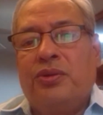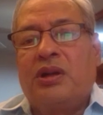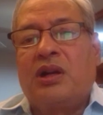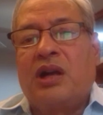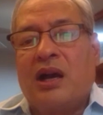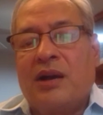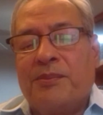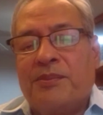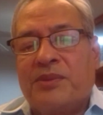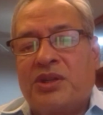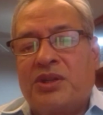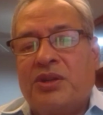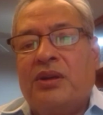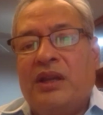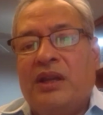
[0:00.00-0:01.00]
comes
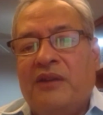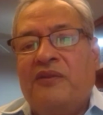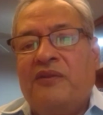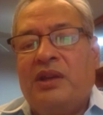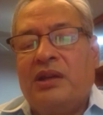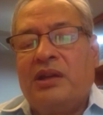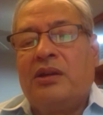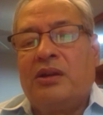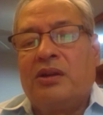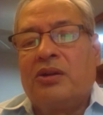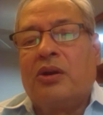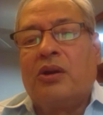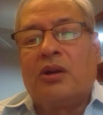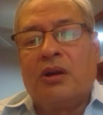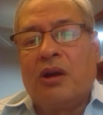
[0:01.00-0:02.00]
to live here
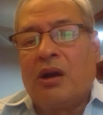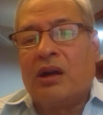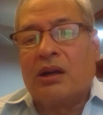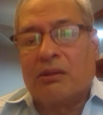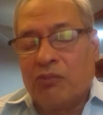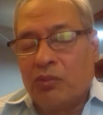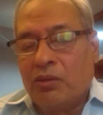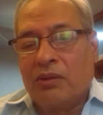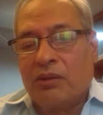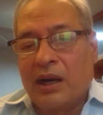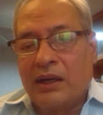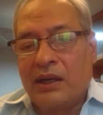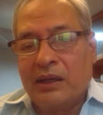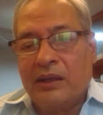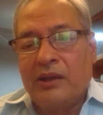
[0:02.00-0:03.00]
or not,
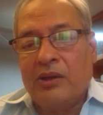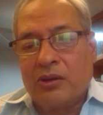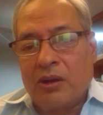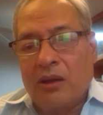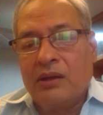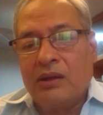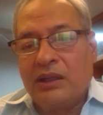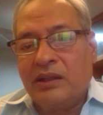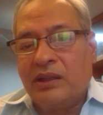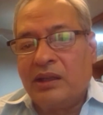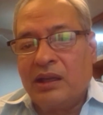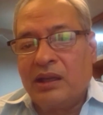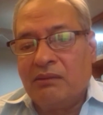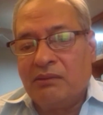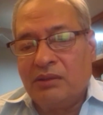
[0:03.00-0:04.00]
rightly or wrongly.
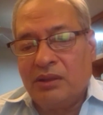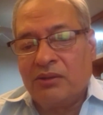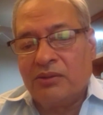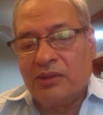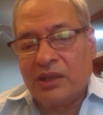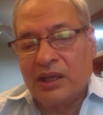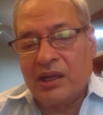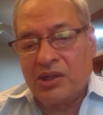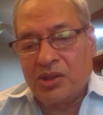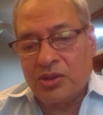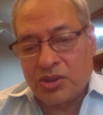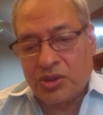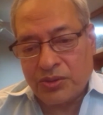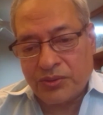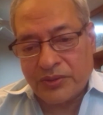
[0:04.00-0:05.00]
They get to
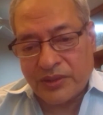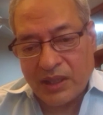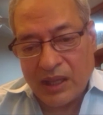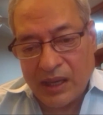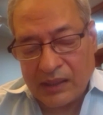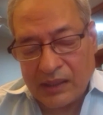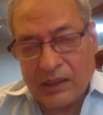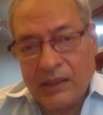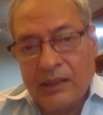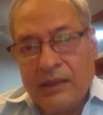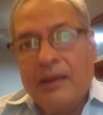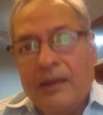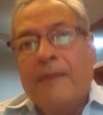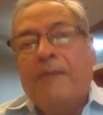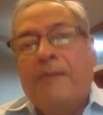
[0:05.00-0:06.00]
choose that.
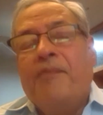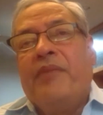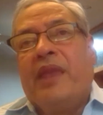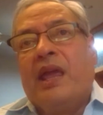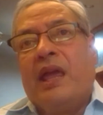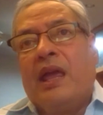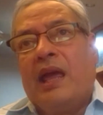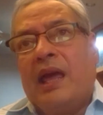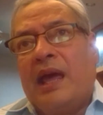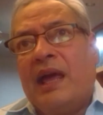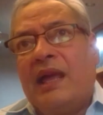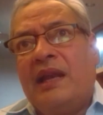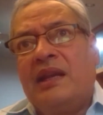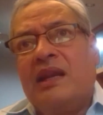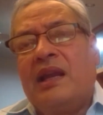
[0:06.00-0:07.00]

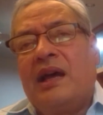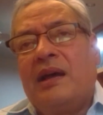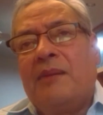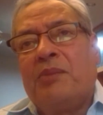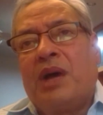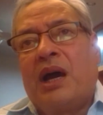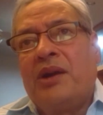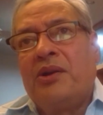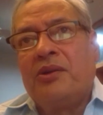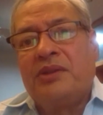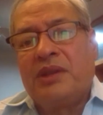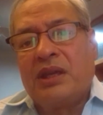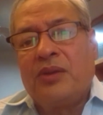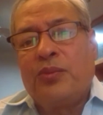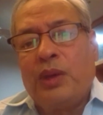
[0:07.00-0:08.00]
And I don't
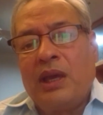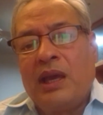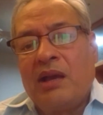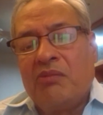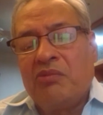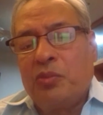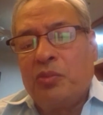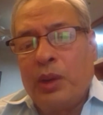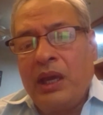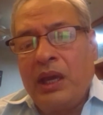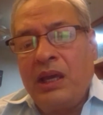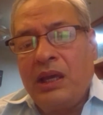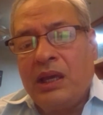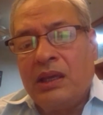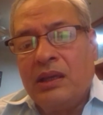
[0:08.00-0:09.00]
think we have a
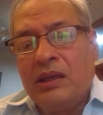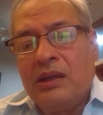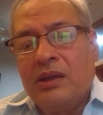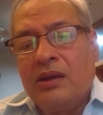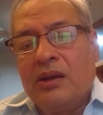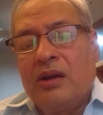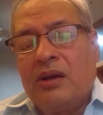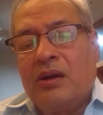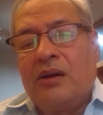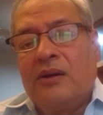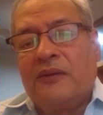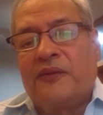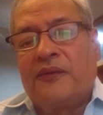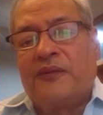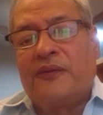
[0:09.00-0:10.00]
way
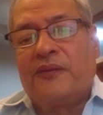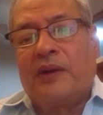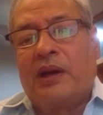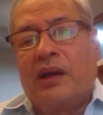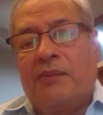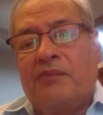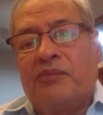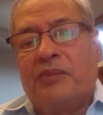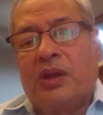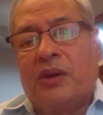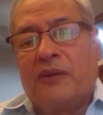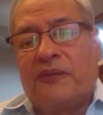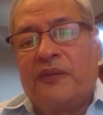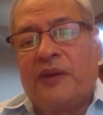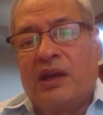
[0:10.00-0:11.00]
of
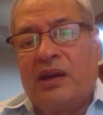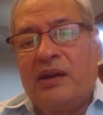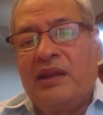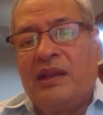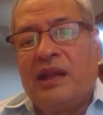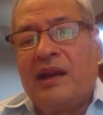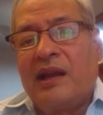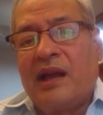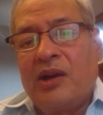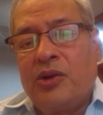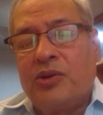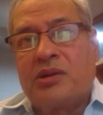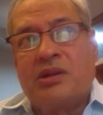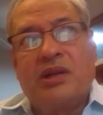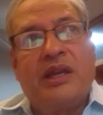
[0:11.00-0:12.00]
figuring that
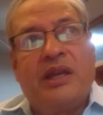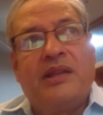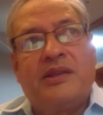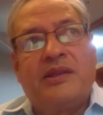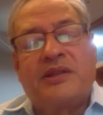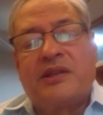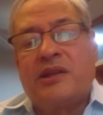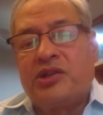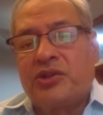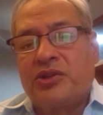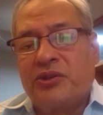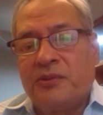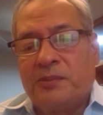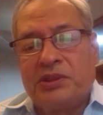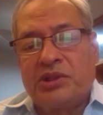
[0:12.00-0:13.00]
out in such a
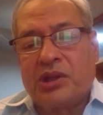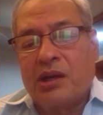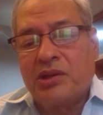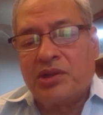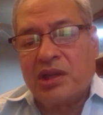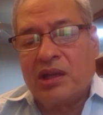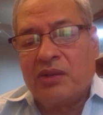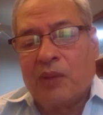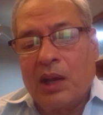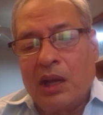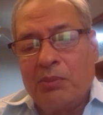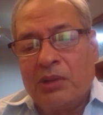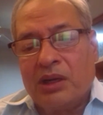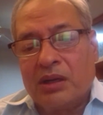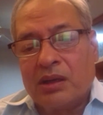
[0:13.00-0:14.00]
supercharged
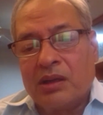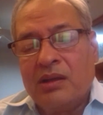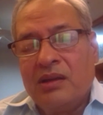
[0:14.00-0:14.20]
environment.